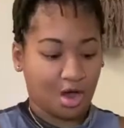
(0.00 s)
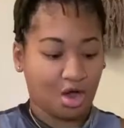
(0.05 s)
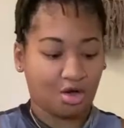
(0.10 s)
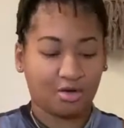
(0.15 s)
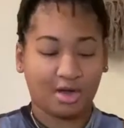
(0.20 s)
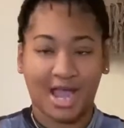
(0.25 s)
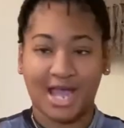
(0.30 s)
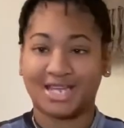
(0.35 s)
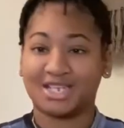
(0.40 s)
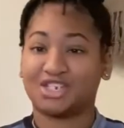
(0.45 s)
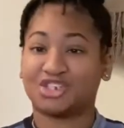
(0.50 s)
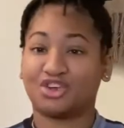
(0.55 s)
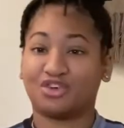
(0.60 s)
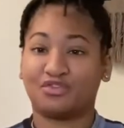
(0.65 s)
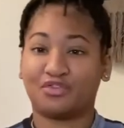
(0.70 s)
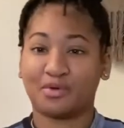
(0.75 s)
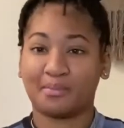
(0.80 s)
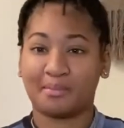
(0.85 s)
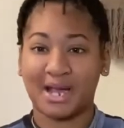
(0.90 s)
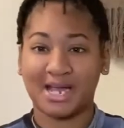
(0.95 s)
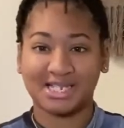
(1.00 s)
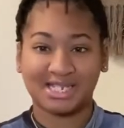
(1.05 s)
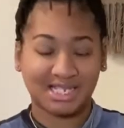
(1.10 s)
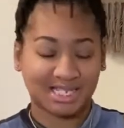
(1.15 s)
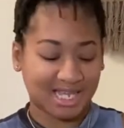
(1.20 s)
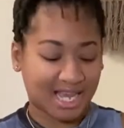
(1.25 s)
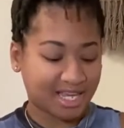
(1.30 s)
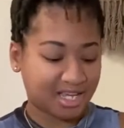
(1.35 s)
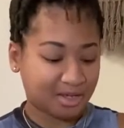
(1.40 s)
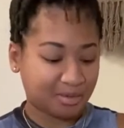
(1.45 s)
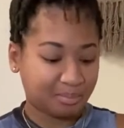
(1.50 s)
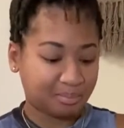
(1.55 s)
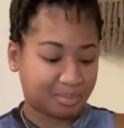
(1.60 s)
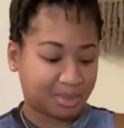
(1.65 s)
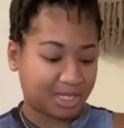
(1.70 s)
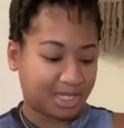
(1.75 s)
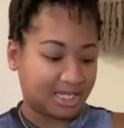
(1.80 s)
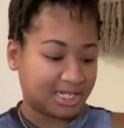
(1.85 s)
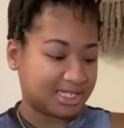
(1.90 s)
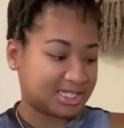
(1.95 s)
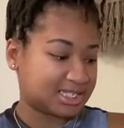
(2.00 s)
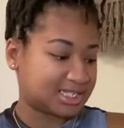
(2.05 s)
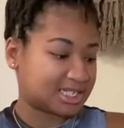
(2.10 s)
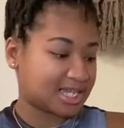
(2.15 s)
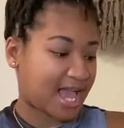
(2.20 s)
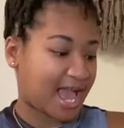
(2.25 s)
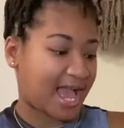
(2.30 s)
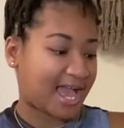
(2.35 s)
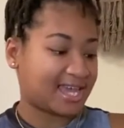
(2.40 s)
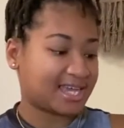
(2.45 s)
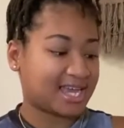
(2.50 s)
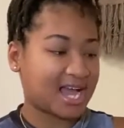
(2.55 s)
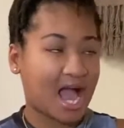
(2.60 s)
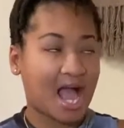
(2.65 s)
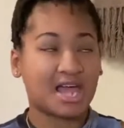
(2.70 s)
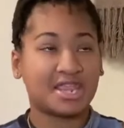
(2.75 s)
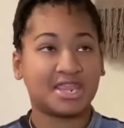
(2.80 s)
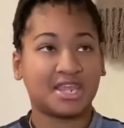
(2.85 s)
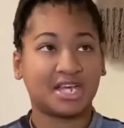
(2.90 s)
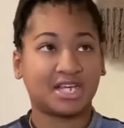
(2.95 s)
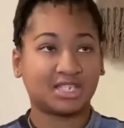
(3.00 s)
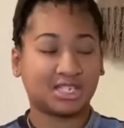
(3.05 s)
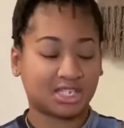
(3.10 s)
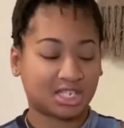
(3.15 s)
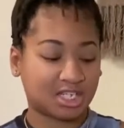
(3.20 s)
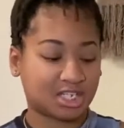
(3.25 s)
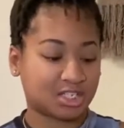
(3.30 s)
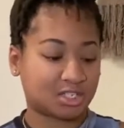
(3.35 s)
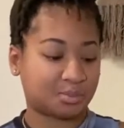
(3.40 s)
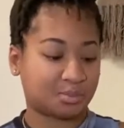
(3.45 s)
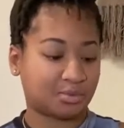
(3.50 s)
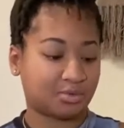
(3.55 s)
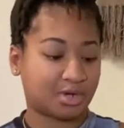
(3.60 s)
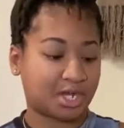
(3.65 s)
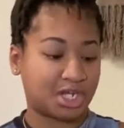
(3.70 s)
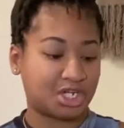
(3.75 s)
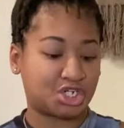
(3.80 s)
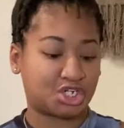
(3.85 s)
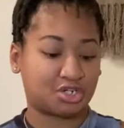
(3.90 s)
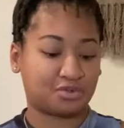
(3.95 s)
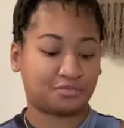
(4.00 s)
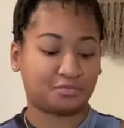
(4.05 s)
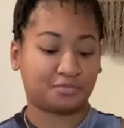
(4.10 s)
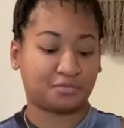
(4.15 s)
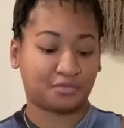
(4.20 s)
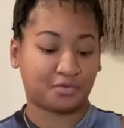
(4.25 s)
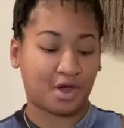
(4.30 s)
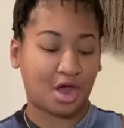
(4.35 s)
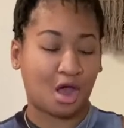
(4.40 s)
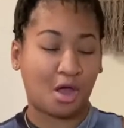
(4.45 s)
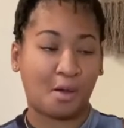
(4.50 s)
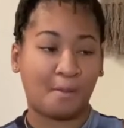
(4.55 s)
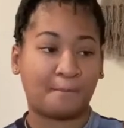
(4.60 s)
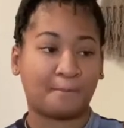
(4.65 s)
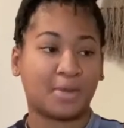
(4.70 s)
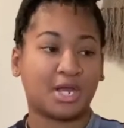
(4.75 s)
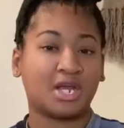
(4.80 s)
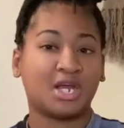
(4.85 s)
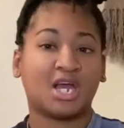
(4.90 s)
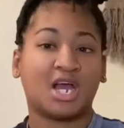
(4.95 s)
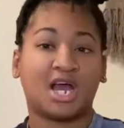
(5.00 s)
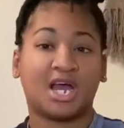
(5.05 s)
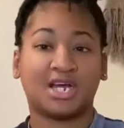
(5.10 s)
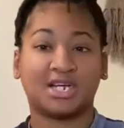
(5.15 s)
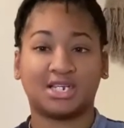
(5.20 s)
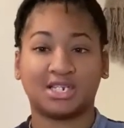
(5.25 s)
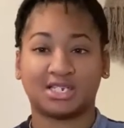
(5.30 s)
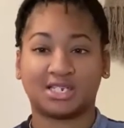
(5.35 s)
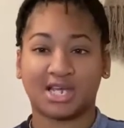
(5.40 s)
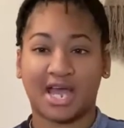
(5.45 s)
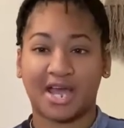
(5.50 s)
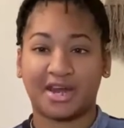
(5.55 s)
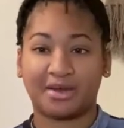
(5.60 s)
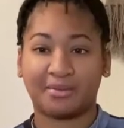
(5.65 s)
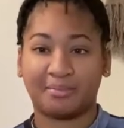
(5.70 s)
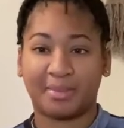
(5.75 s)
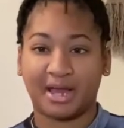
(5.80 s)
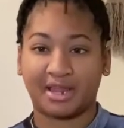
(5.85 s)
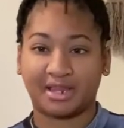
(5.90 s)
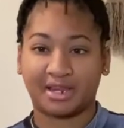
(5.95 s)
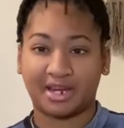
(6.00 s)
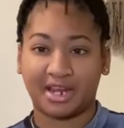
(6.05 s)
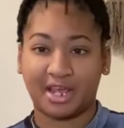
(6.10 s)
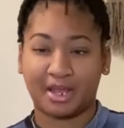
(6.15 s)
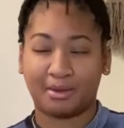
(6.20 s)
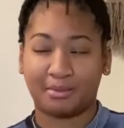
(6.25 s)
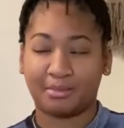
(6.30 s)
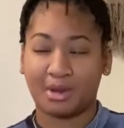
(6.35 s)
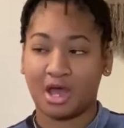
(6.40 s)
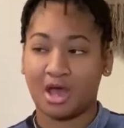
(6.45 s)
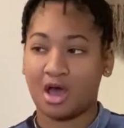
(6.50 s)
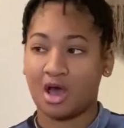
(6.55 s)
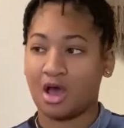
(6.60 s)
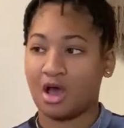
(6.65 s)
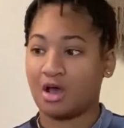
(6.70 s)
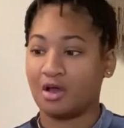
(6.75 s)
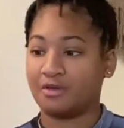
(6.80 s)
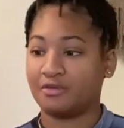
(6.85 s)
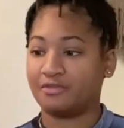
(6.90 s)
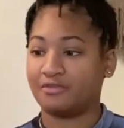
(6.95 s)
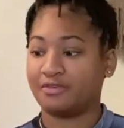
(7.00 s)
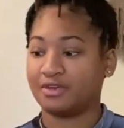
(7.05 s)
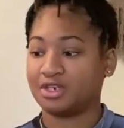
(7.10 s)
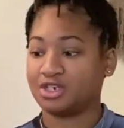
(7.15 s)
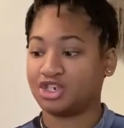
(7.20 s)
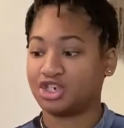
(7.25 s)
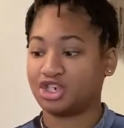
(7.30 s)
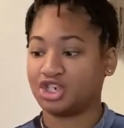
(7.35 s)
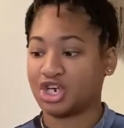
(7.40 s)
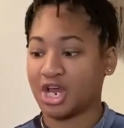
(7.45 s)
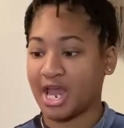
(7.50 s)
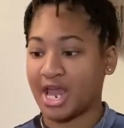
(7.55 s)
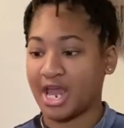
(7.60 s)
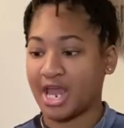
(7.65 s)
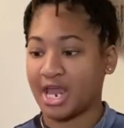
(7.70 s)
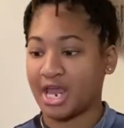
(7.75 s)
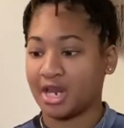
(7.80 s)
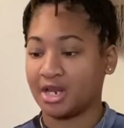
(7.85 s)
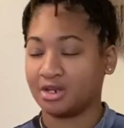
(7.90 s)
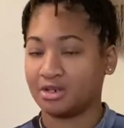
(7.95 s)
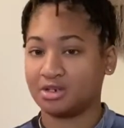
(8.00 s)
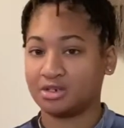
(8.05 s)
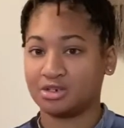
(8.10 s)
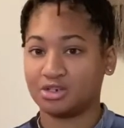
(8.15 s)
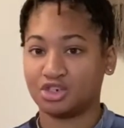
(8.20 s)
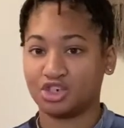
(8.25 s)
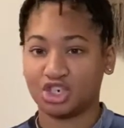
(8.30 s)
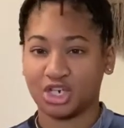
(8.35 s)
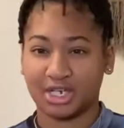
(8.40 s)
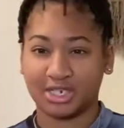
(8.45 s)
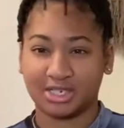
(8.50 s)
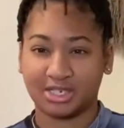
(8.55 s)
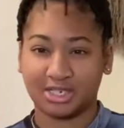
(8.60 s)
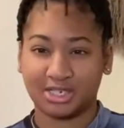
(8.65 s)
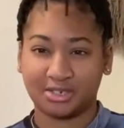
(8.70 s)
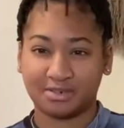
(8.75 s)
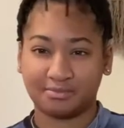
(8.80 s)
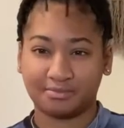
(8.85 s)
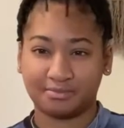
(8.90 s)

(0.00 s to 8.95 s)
right, so for my second piece, I got this inspiration from a designer by the name of Shane Justin,